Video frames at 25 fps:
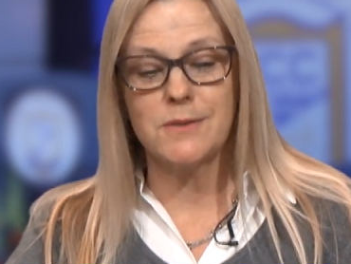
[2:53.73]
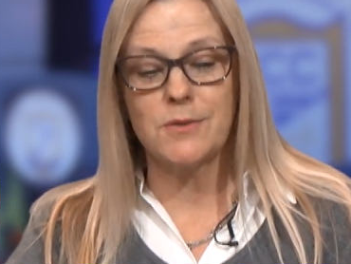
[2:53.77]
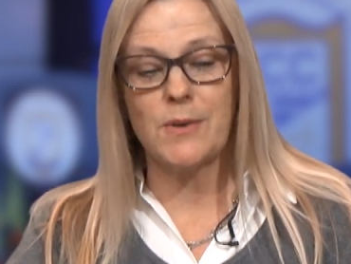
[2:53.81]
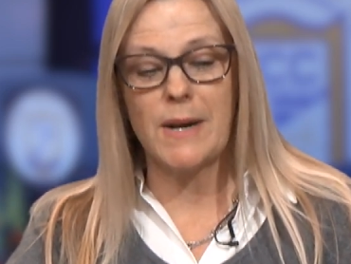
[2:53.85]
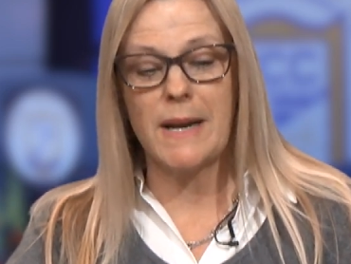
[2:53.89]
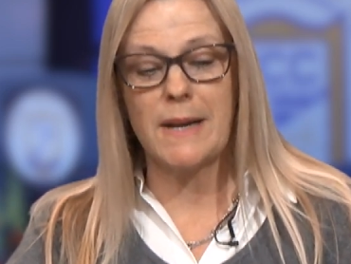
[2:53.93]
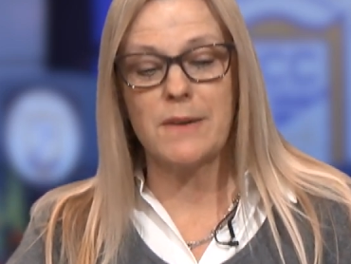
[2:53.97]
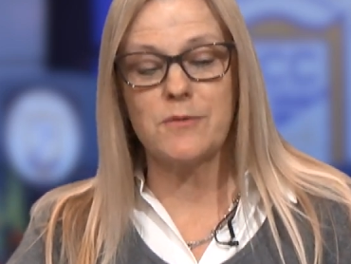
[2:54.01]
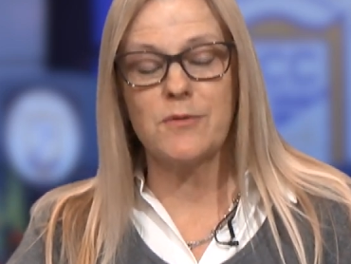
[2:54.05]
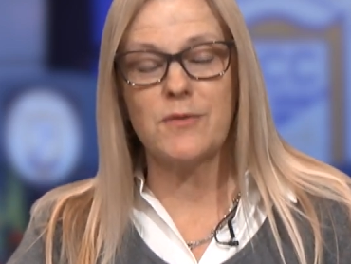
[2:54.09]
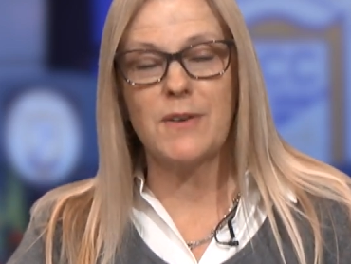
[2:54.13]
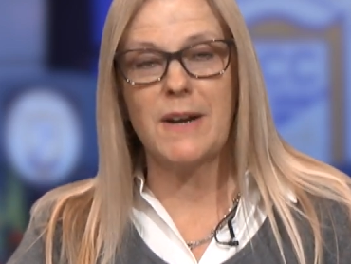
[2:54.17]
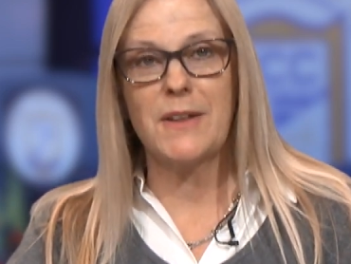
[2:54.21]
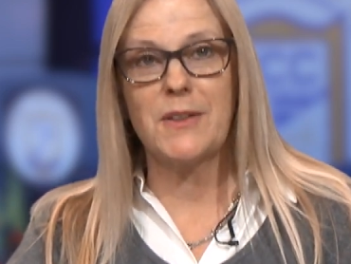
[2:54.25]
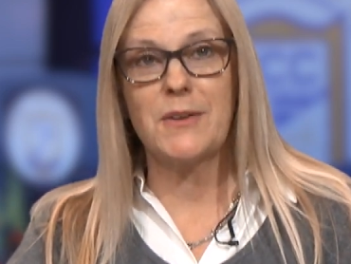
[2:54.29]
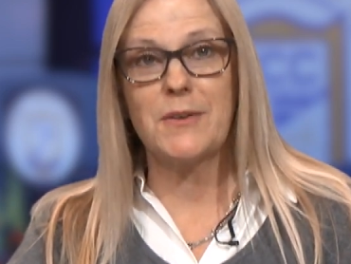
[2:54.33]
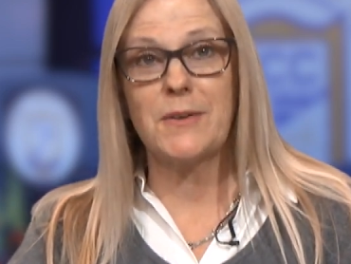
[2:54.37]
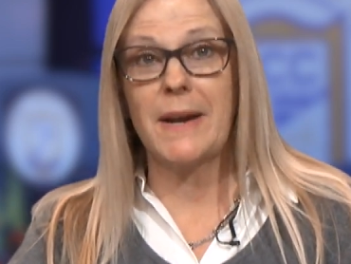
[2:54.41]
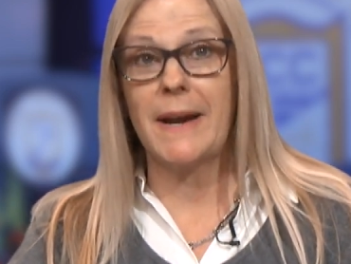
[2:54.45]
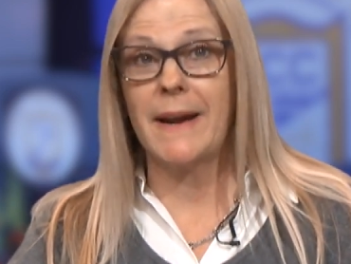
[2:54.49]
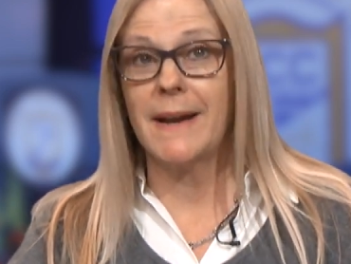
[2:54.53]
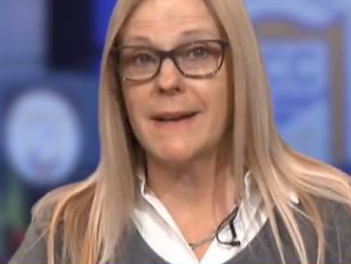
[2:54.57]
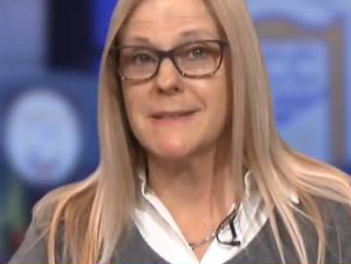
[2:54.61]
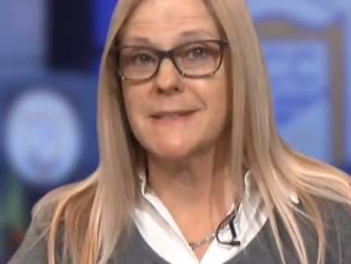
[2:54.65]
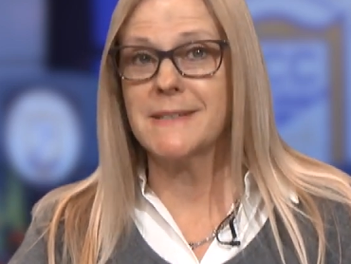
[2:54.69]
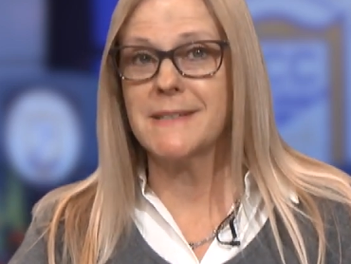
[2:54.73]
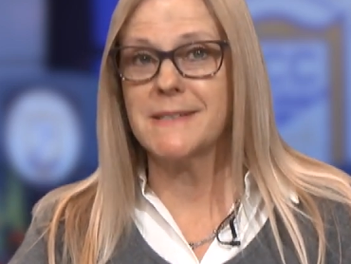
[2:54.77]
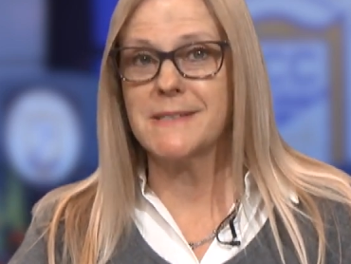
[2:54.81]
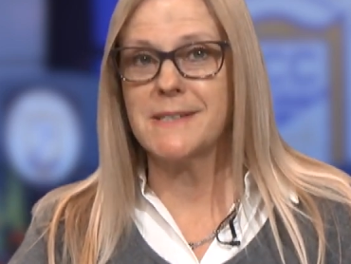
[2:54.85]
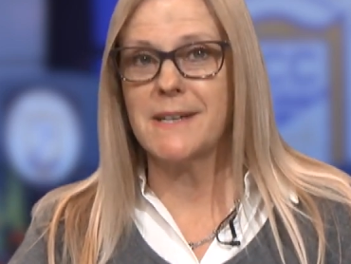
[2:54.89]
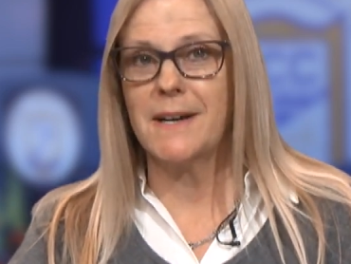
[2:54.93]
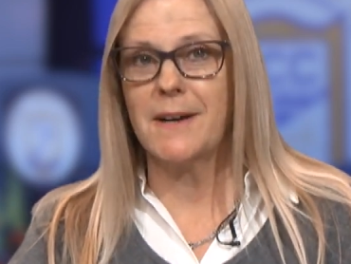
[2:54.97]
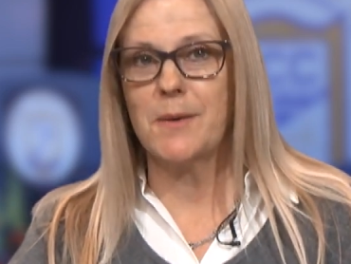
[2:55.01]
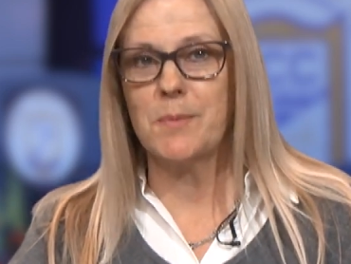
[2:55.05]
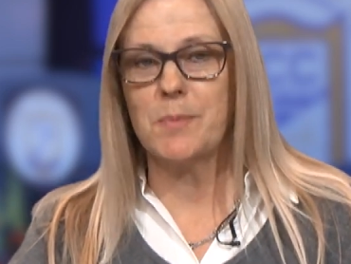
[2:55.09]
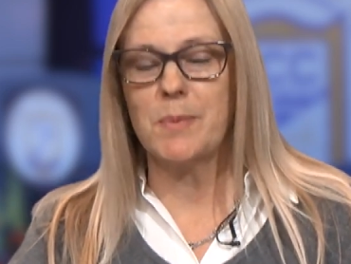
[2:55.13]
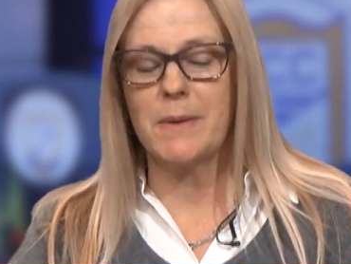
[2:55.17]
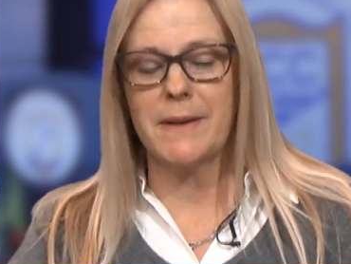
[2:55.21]
grandfather, and
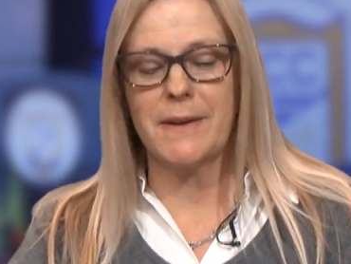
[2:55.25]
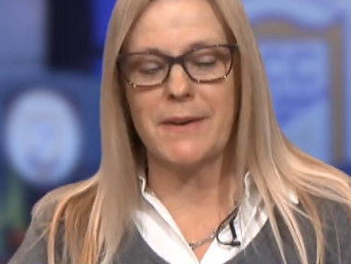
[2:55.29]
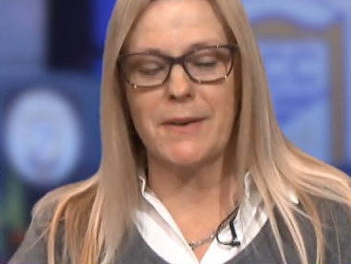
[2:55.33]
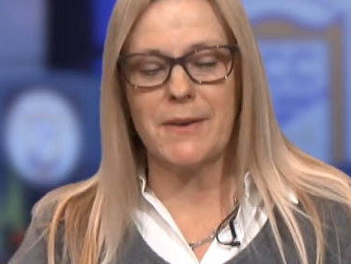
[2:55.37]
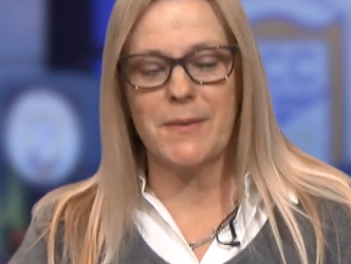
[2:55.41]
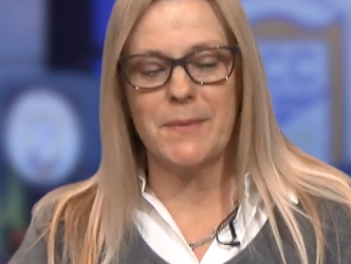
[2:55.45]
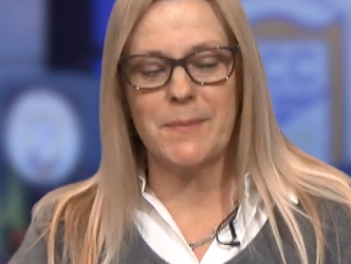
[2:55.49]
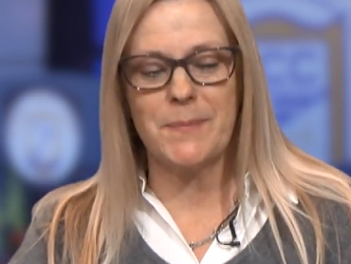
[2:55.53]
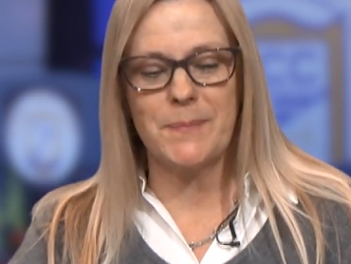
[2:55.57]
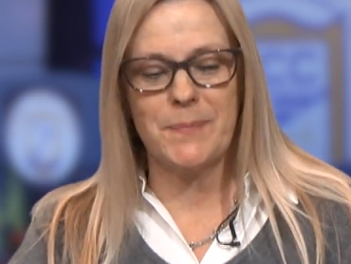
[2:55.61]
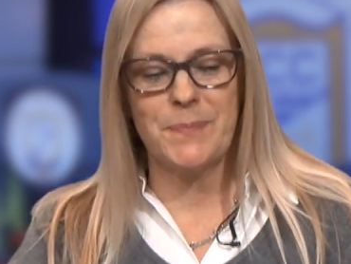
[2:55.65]
guitar player.